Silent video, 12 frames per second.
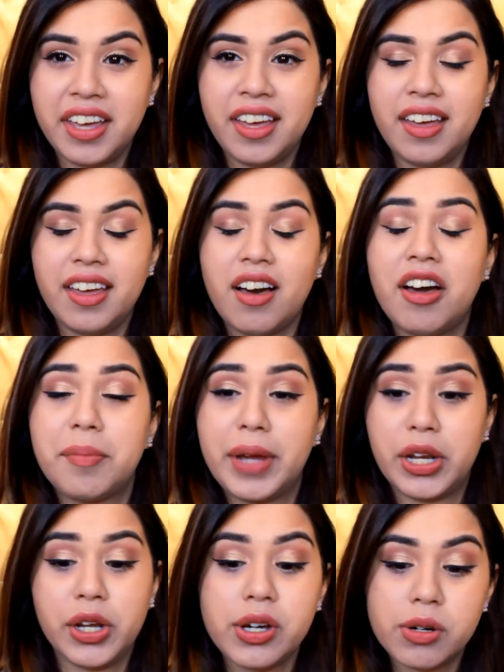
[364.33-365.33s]
it on
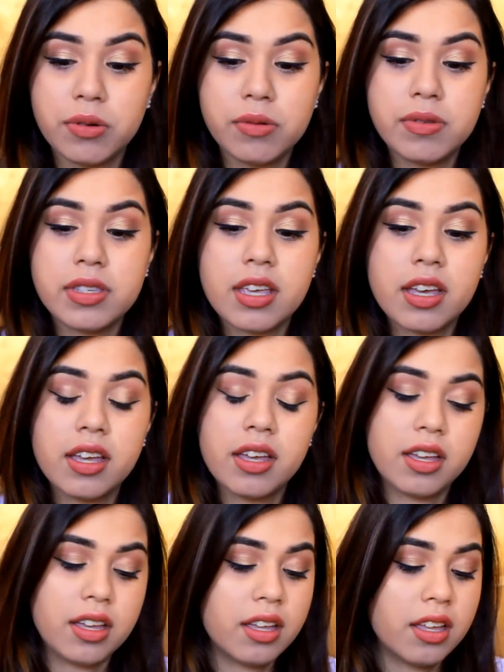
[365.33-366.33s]
my nose,
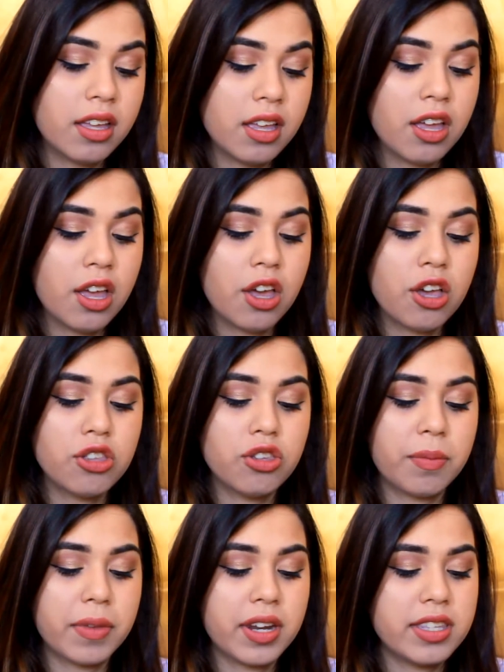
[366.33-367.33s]

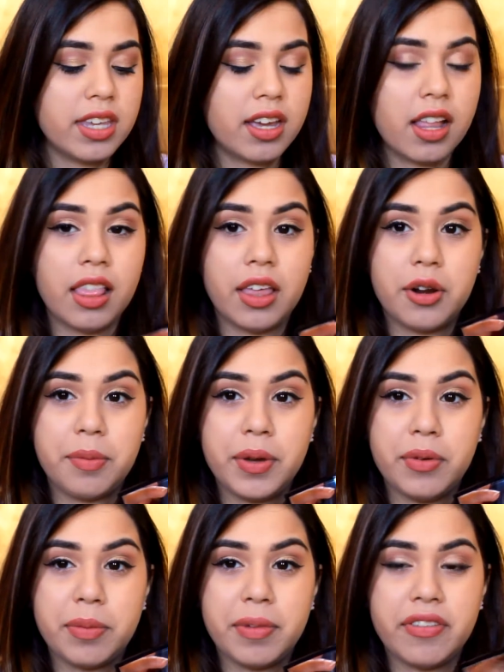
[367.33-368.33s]
so I'm going to take a little
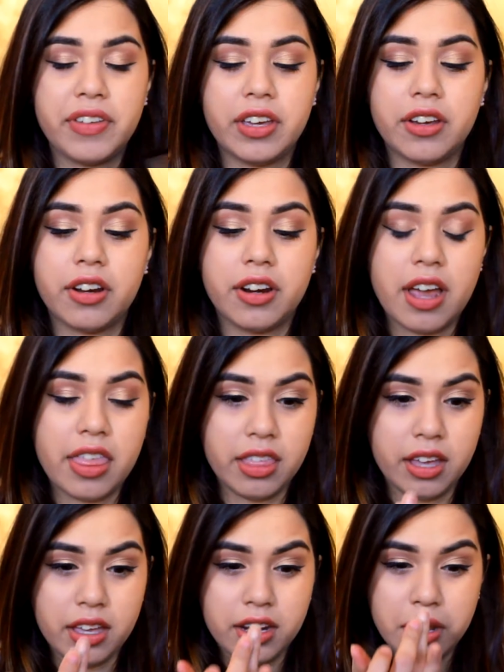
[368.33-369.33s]
bit with my finger and
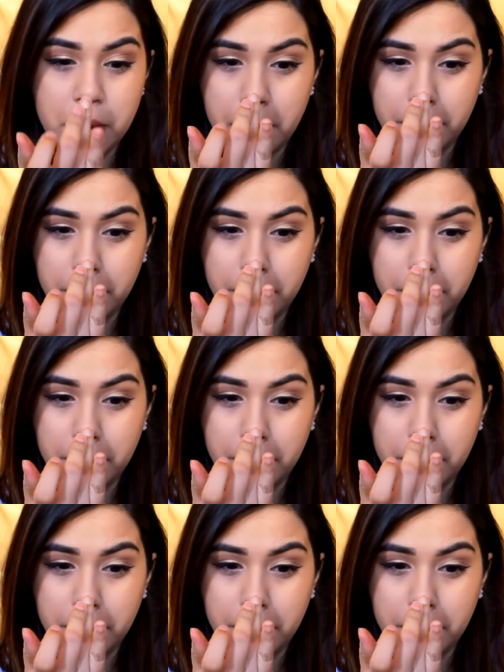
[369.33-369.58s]
then